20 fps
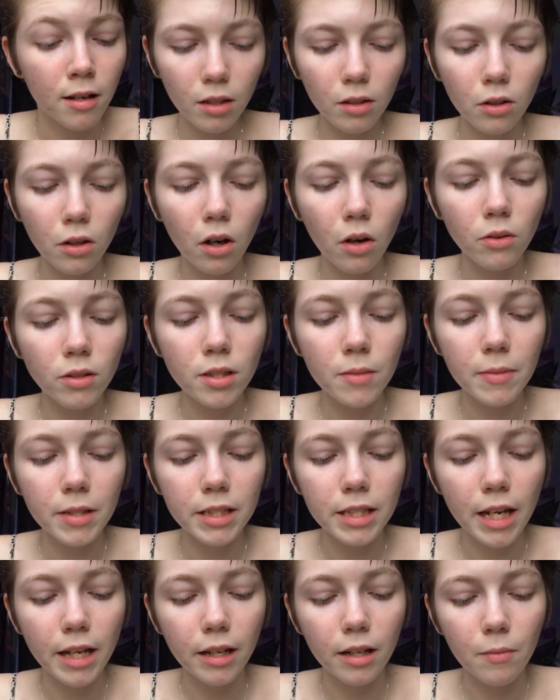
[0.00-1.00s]
grown to be
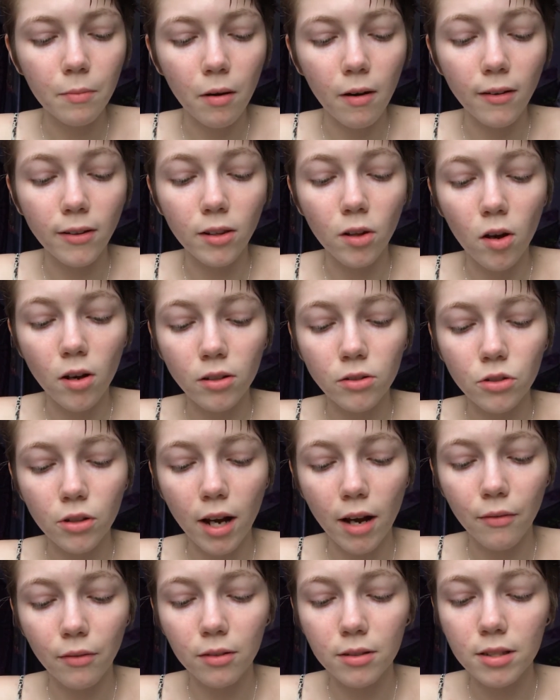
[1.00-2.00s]
taken upon long
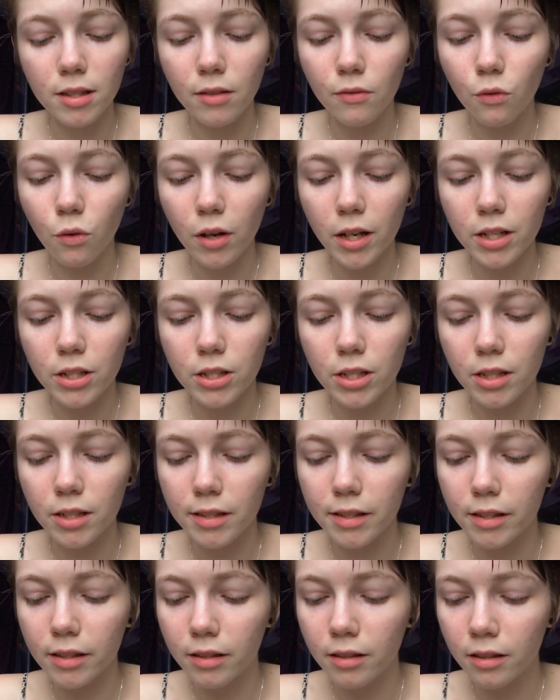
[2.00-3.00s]
travels and
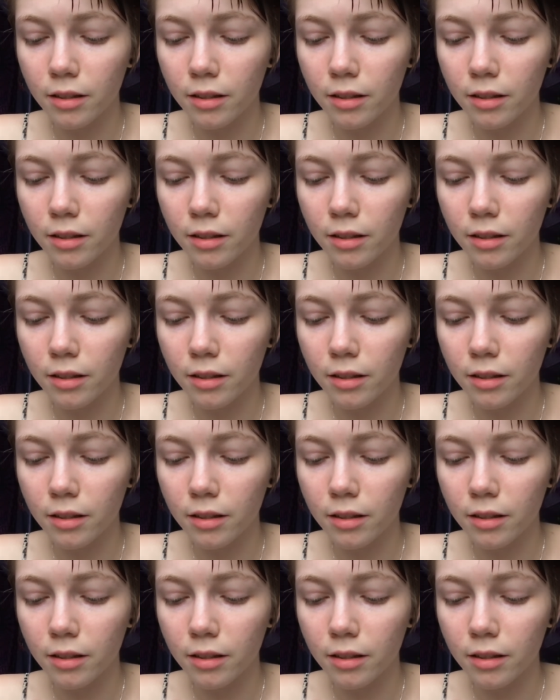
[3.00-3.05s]
voyages.